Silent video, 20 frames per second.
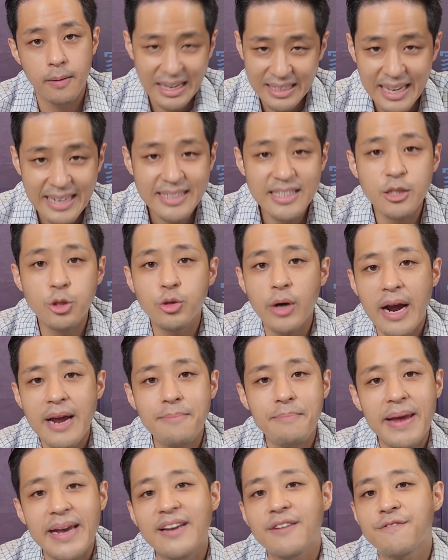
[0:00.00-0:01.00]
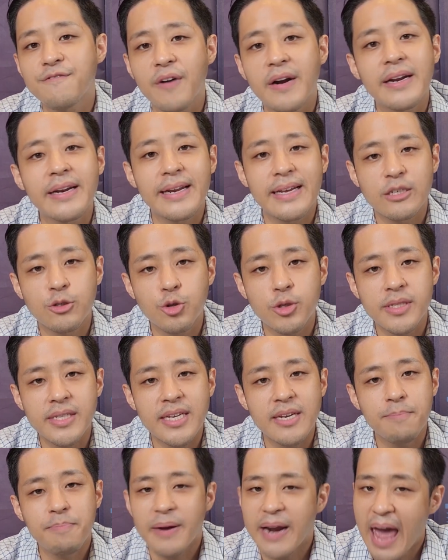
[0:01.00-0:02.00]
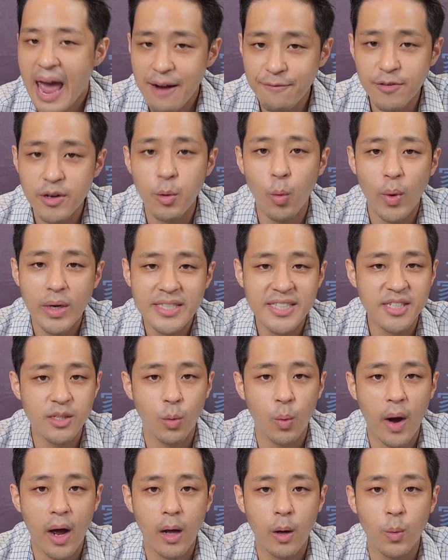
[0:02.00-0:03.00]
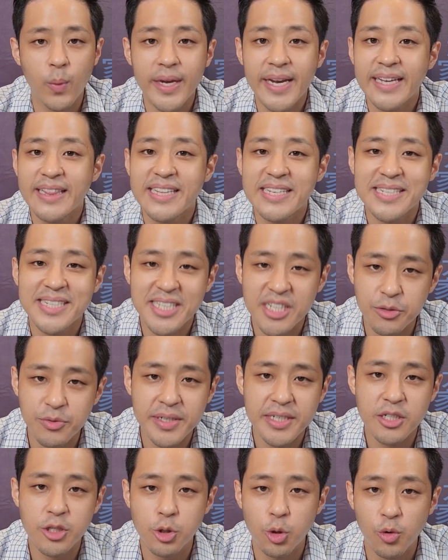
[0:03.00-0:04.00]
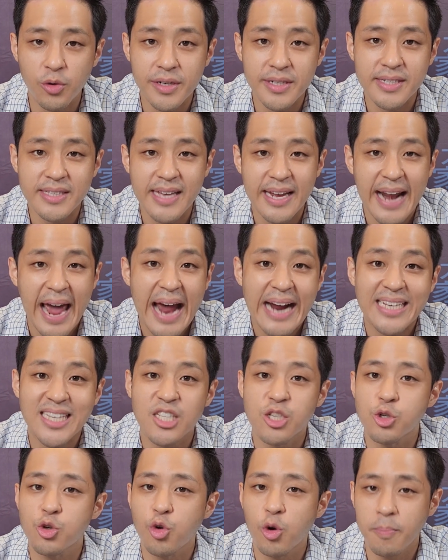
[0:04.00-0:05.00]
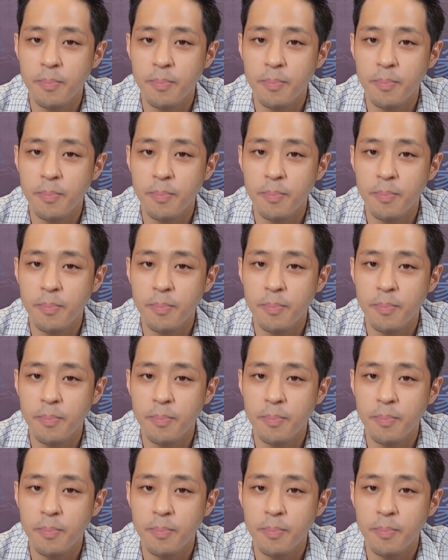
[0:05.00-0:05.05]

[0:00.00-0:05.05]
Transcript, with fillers: I like to try and make it fun and interesting, but every once in a while we get these serious stories that act as a